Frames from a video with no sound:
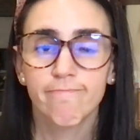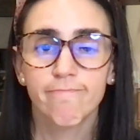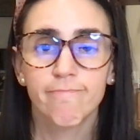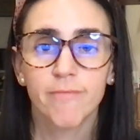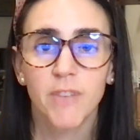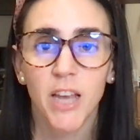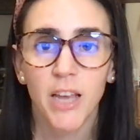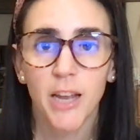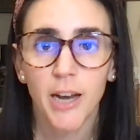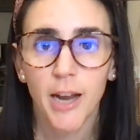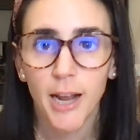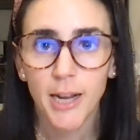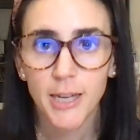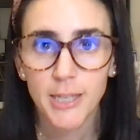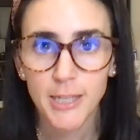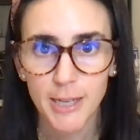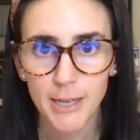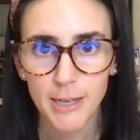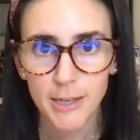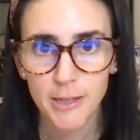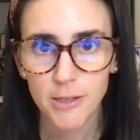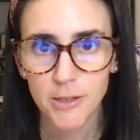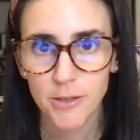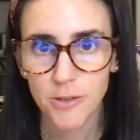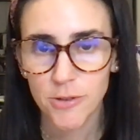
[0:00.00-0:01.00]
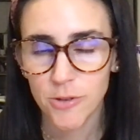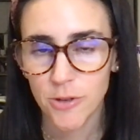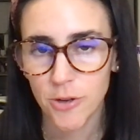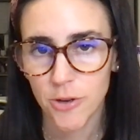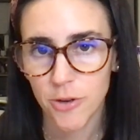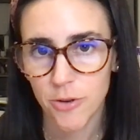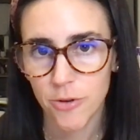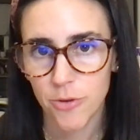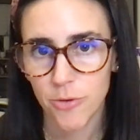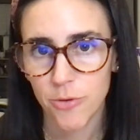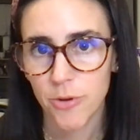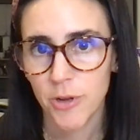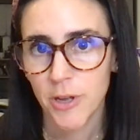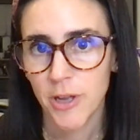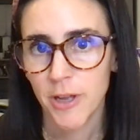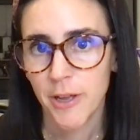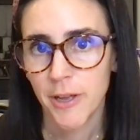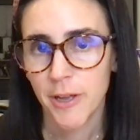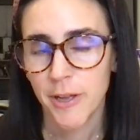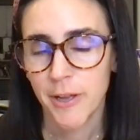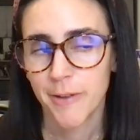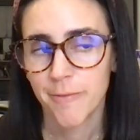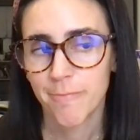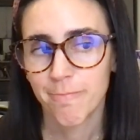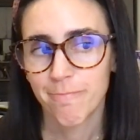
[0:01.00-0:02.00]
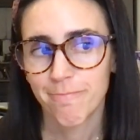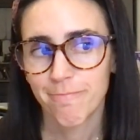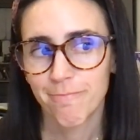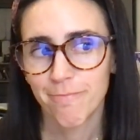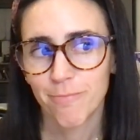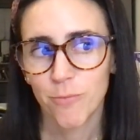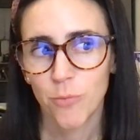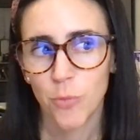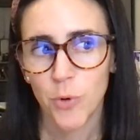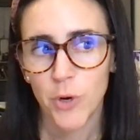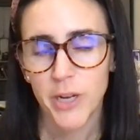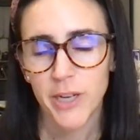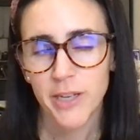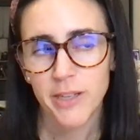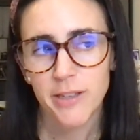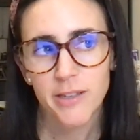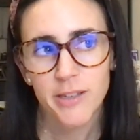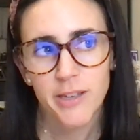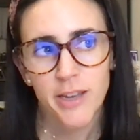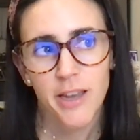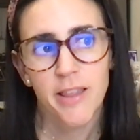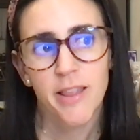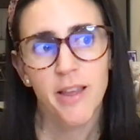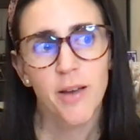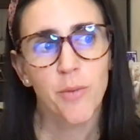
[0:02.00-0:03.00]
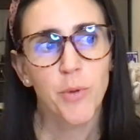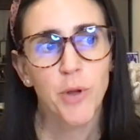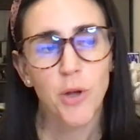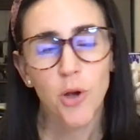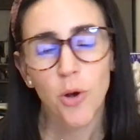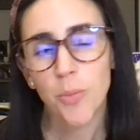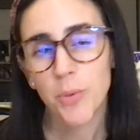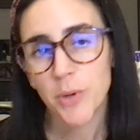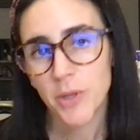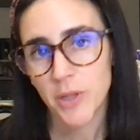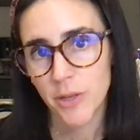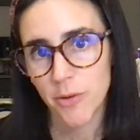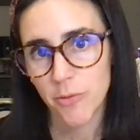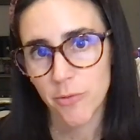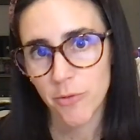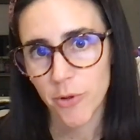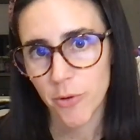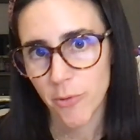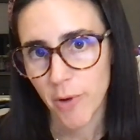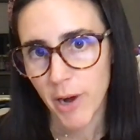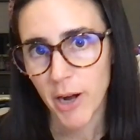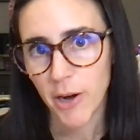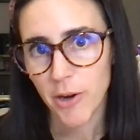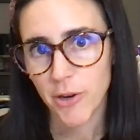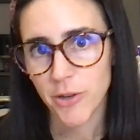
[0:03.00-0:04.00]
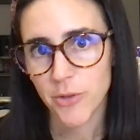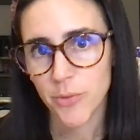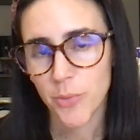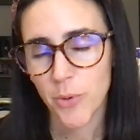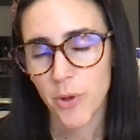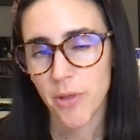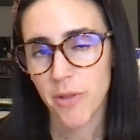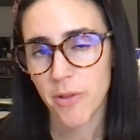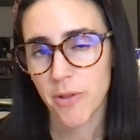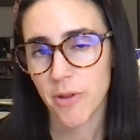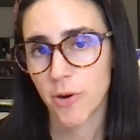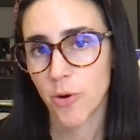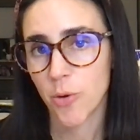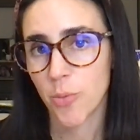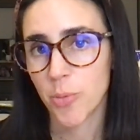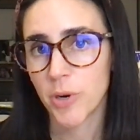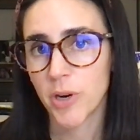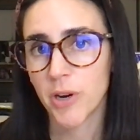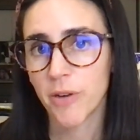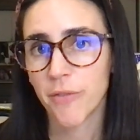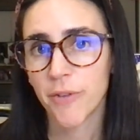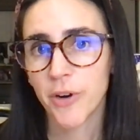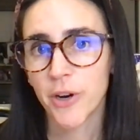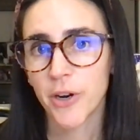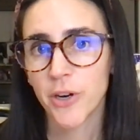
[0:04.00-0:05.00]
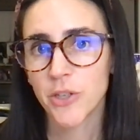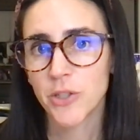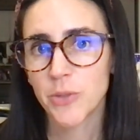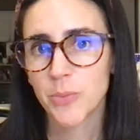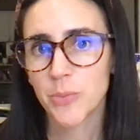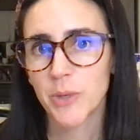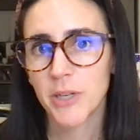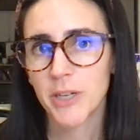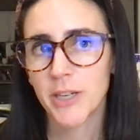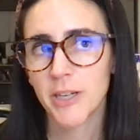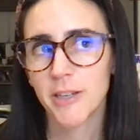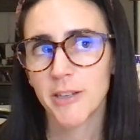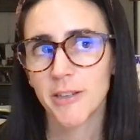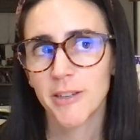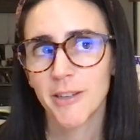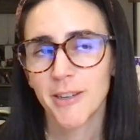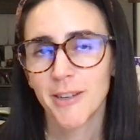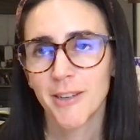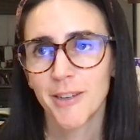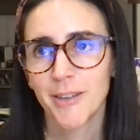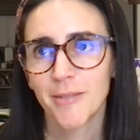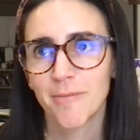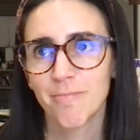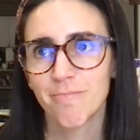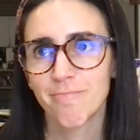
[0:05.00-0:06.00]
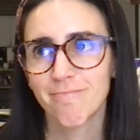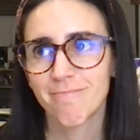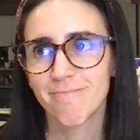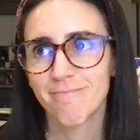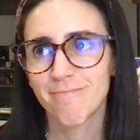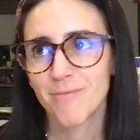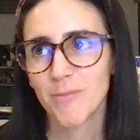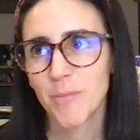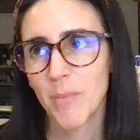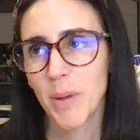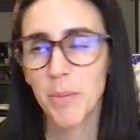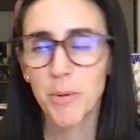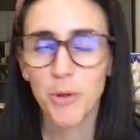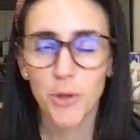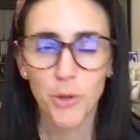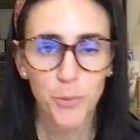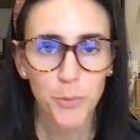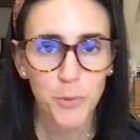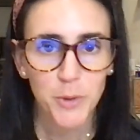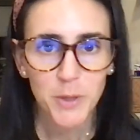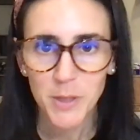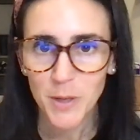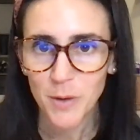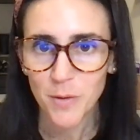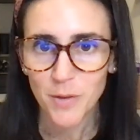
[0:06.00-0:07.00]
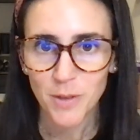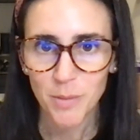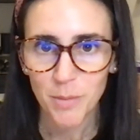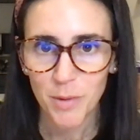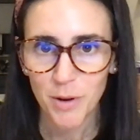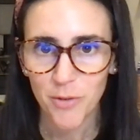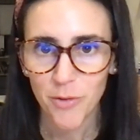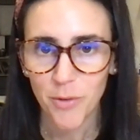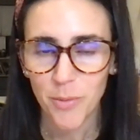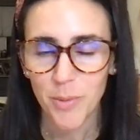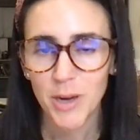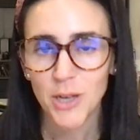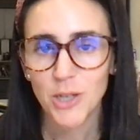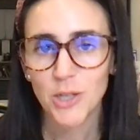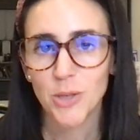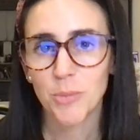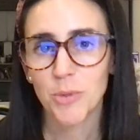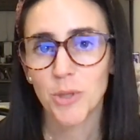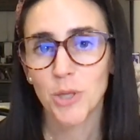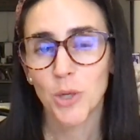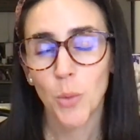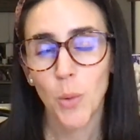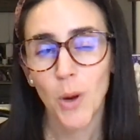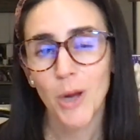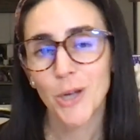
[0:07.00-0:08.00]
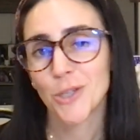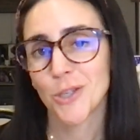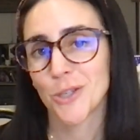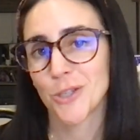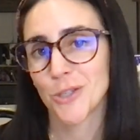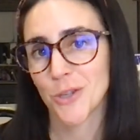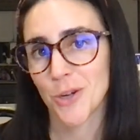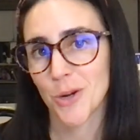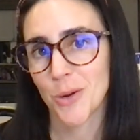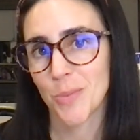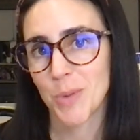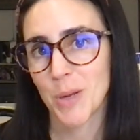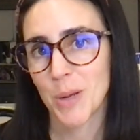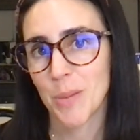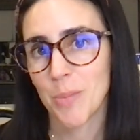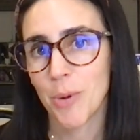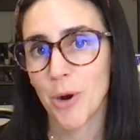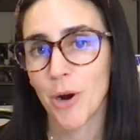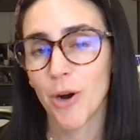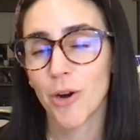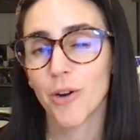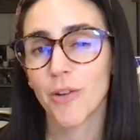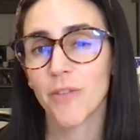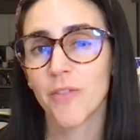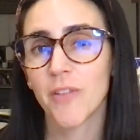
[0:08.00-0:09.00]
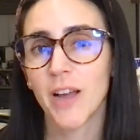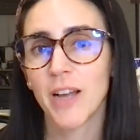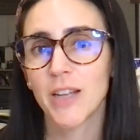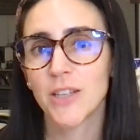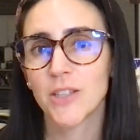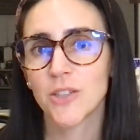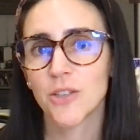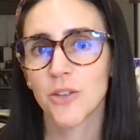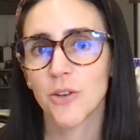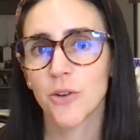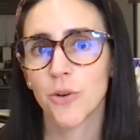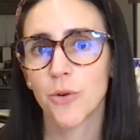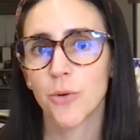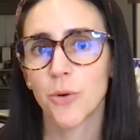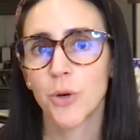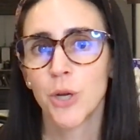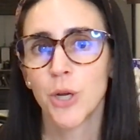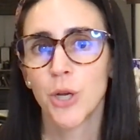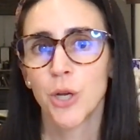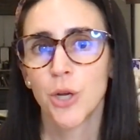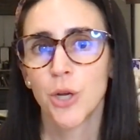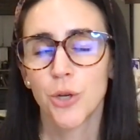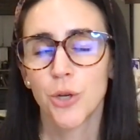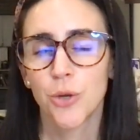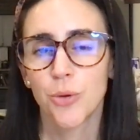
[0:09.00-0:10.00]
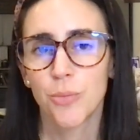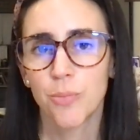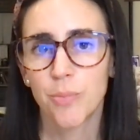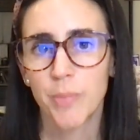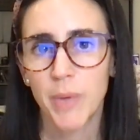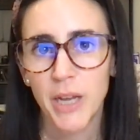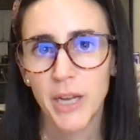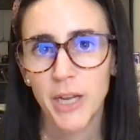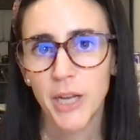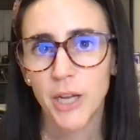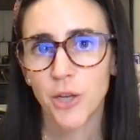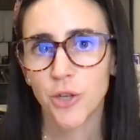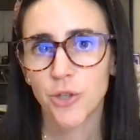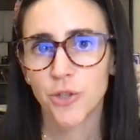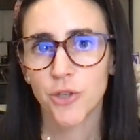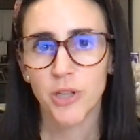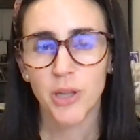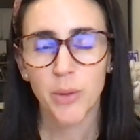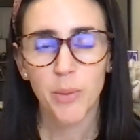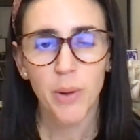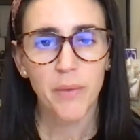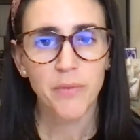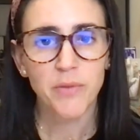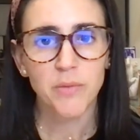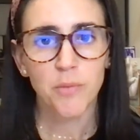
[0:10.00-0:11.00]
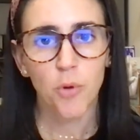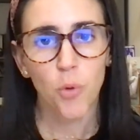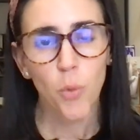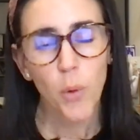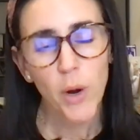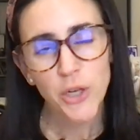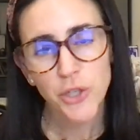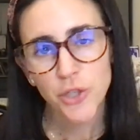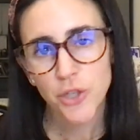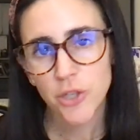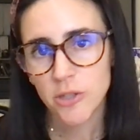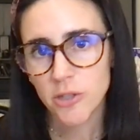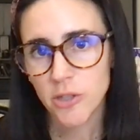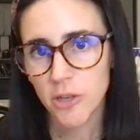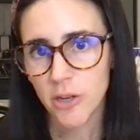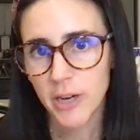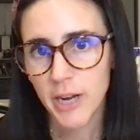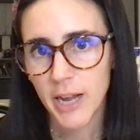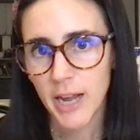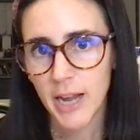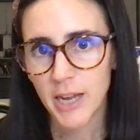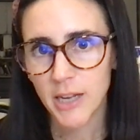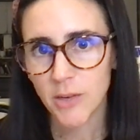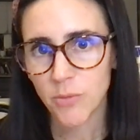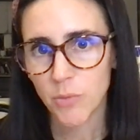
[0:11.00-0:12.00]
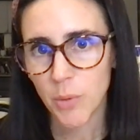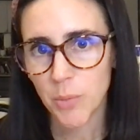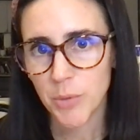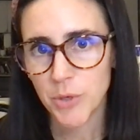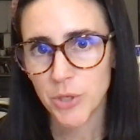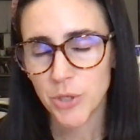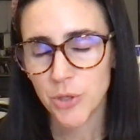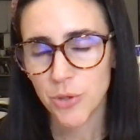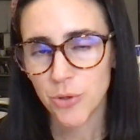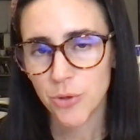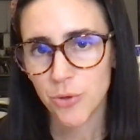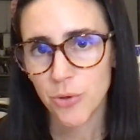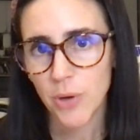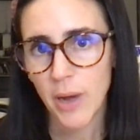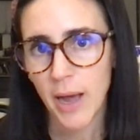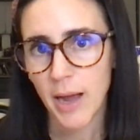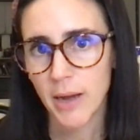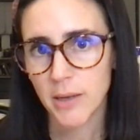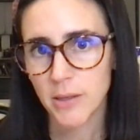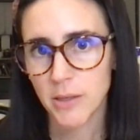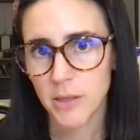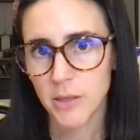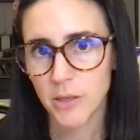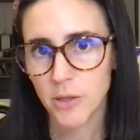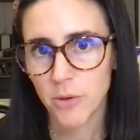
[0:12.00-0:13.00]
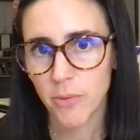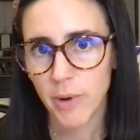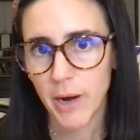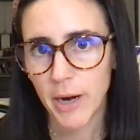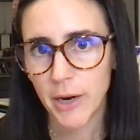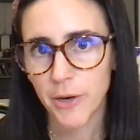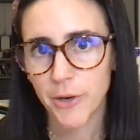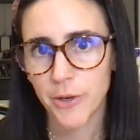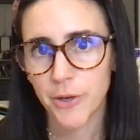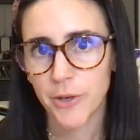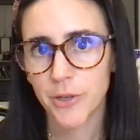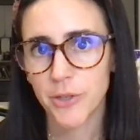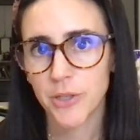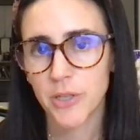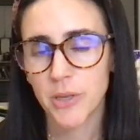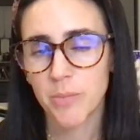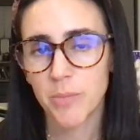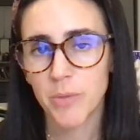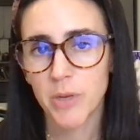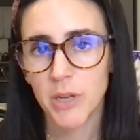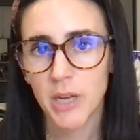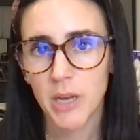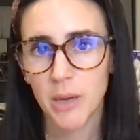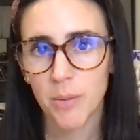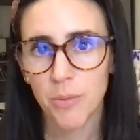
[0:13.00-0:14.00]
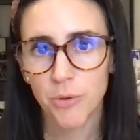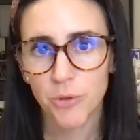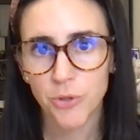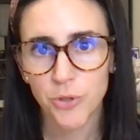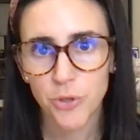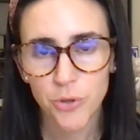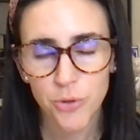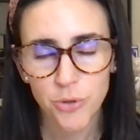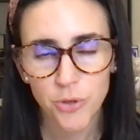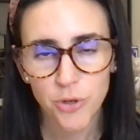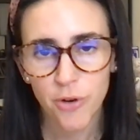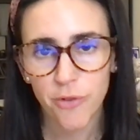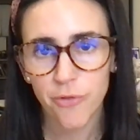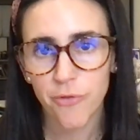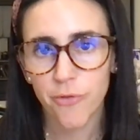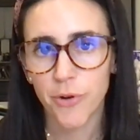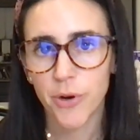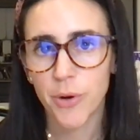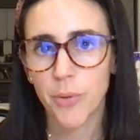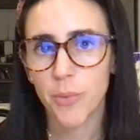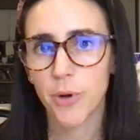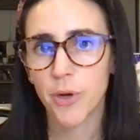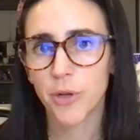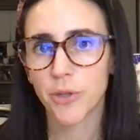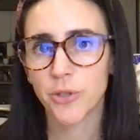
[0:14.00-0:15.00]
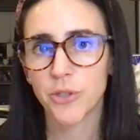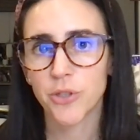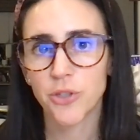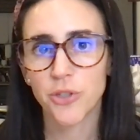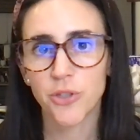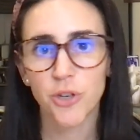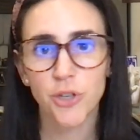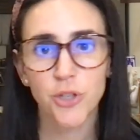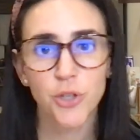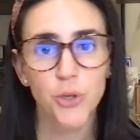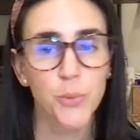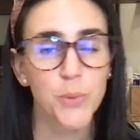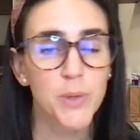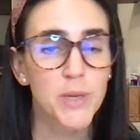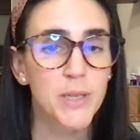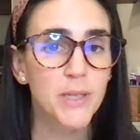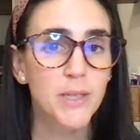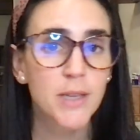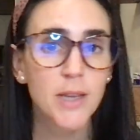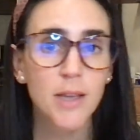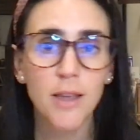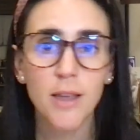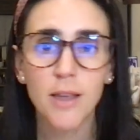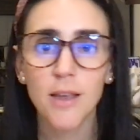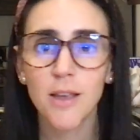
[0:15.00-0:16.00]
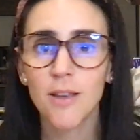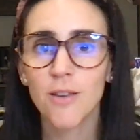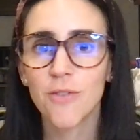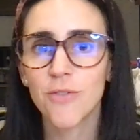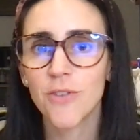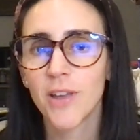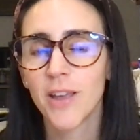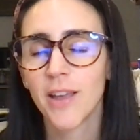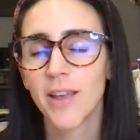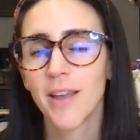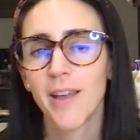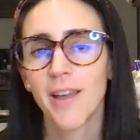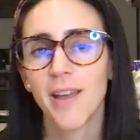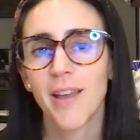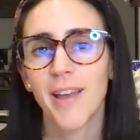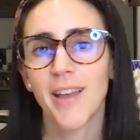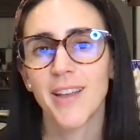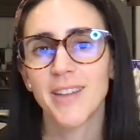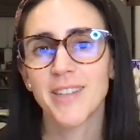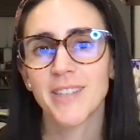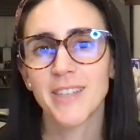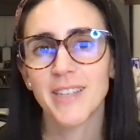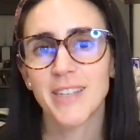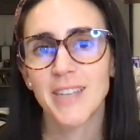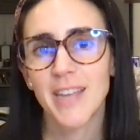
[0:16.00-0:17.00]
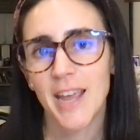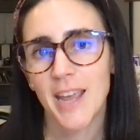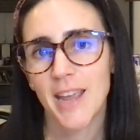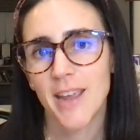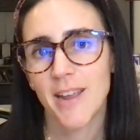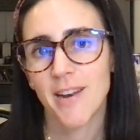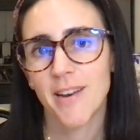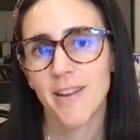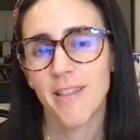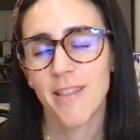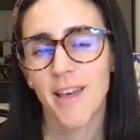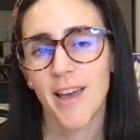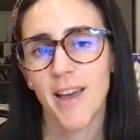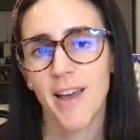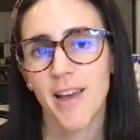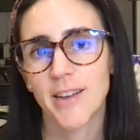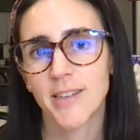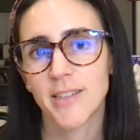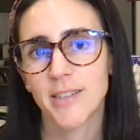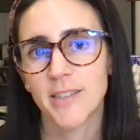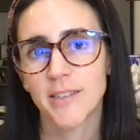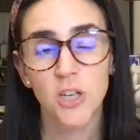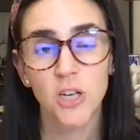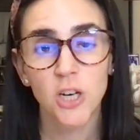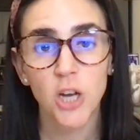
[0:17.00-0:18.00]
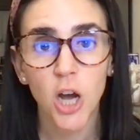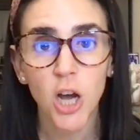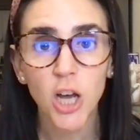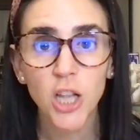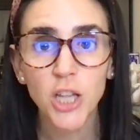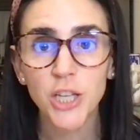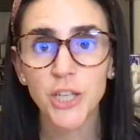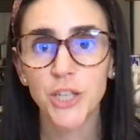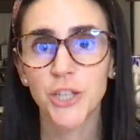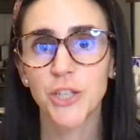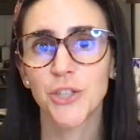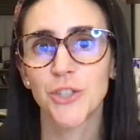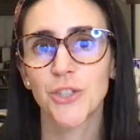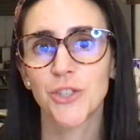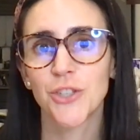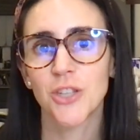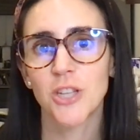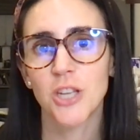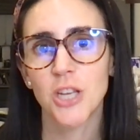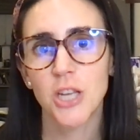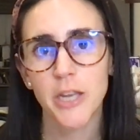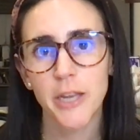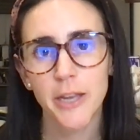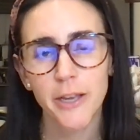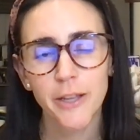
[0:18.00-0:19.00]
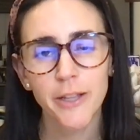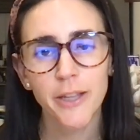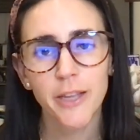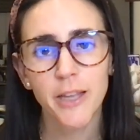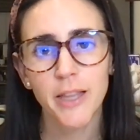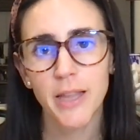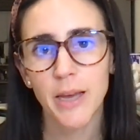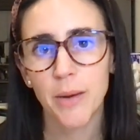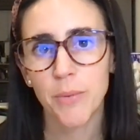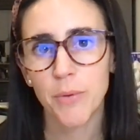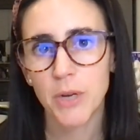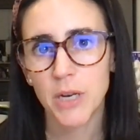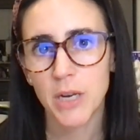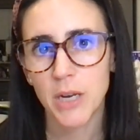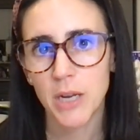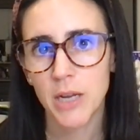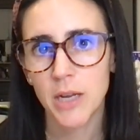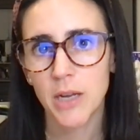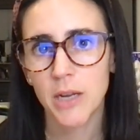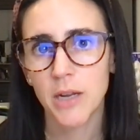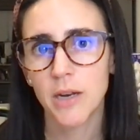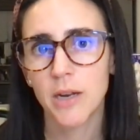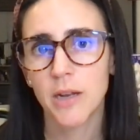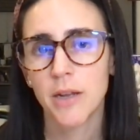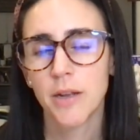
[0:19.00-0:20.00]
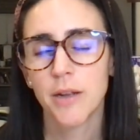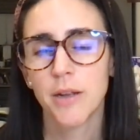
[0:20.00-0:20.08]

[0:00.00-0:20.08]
gain access. So we can say that we open the records with an opening verse, but maybe you'll receive some information, but the questions are a big part of that. So making sure that we have some questions on hand when we do access the records, and being able to use our free will to start to receive and to gain that knowledge, the healing that we need.